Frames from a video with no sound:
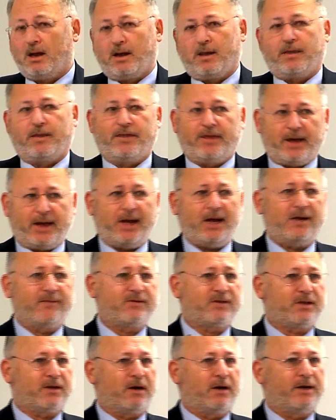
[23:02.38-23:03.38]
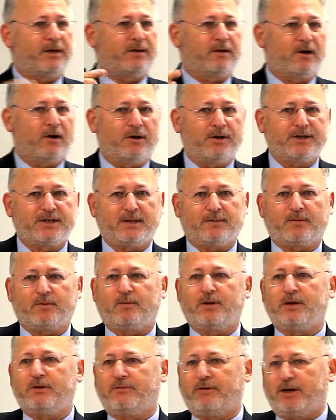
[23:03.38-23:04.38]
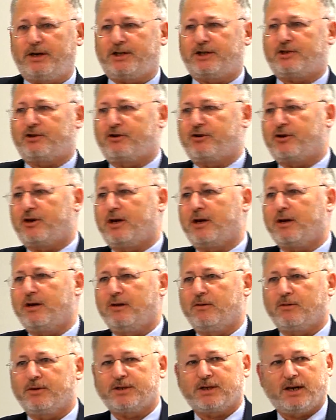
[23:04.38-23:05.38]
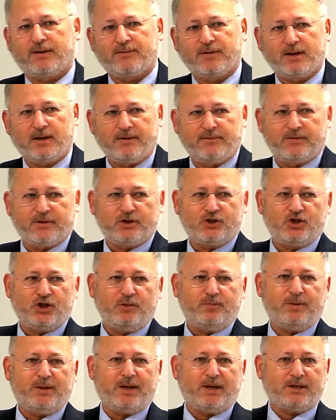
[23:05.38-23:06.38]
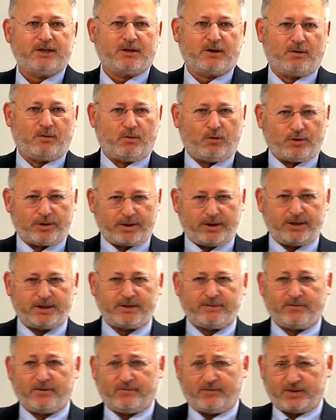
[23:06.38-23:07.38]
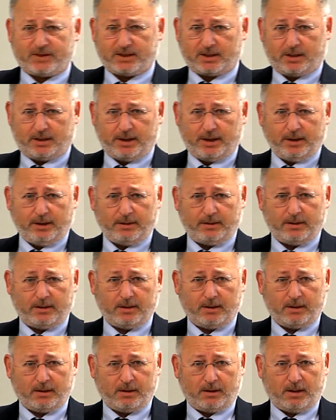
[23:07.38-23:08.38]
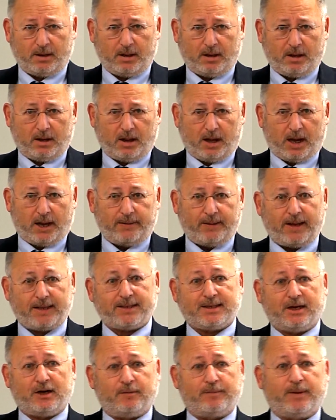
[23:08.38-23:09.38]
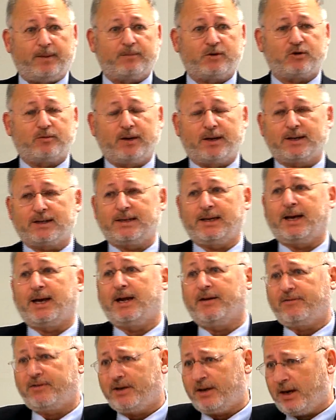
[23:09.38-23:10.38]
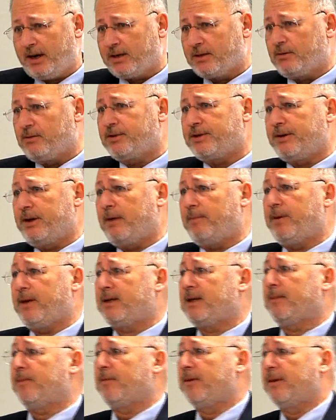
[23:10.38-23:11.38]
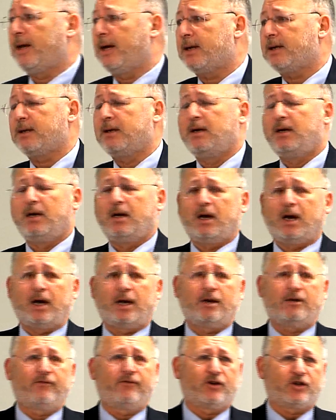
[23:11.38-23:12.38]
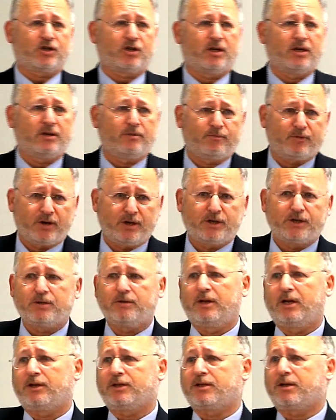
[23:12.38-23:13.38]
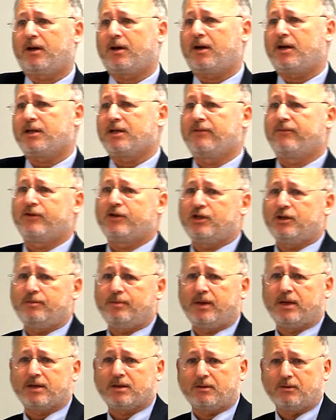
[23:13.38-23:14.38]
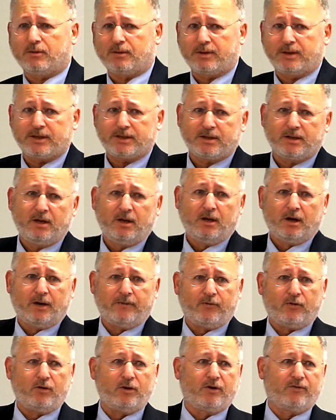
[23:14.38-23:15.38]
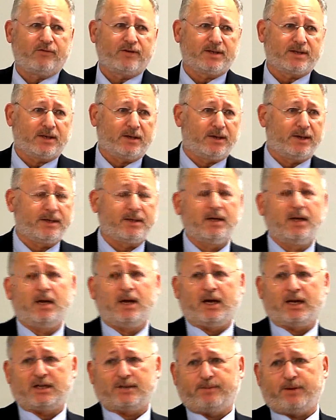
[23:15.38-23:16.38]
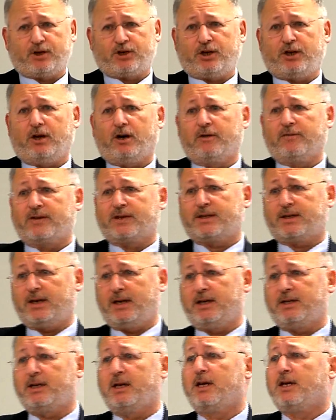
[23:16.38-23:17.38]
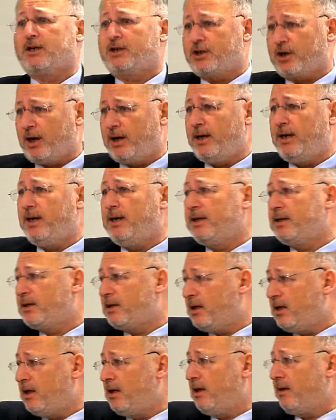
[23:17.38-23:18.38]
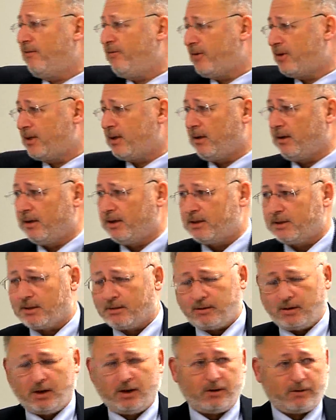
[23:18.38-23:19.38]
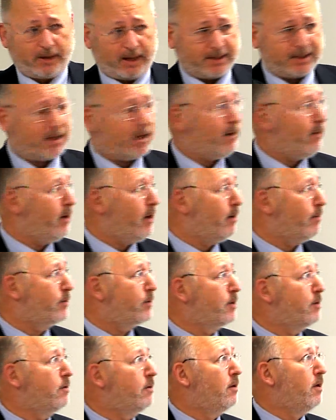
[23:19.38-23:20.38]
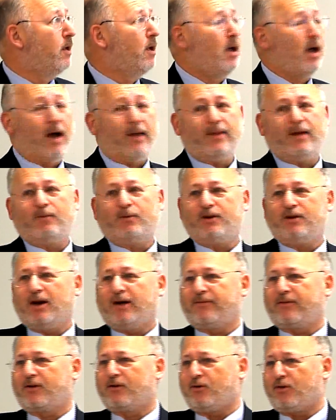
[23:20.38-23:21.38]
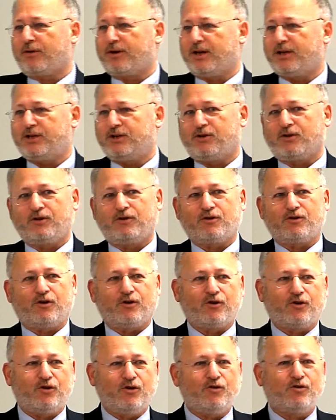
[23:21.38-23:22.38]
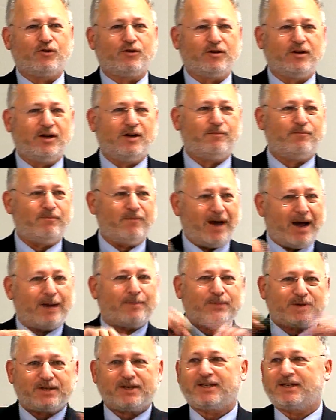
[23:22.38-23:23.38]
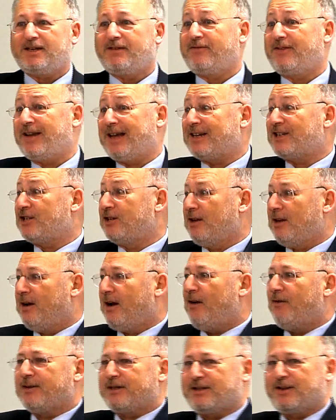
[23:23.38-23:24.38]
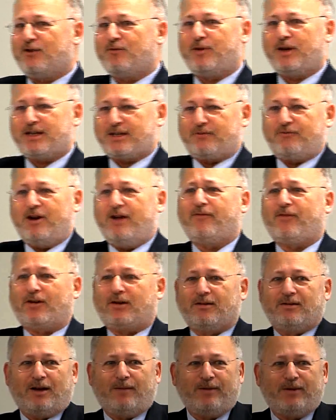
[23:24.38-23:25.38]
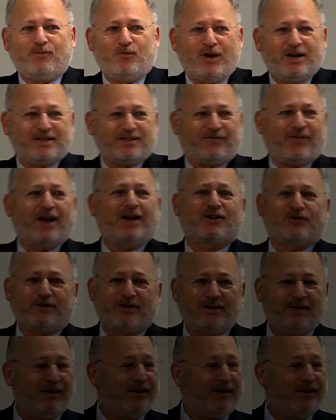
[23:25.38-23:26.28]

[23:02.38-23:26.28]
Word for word: They have started the concept that when you register a drug, you also have to give the GPS coordinates of the facility. And that's helped them tremendously. And FDA has also now picked up on that. And officially, pretty soon, they'll start asking for GPS coordinates of all your facilities, especially overseas Chinese, Indian facilities. So that's coming up too. And then when you have the coordinates, you can look on Google Maps and see if it actually, oh, it's, an open, it's a river. I mean, where's the factory?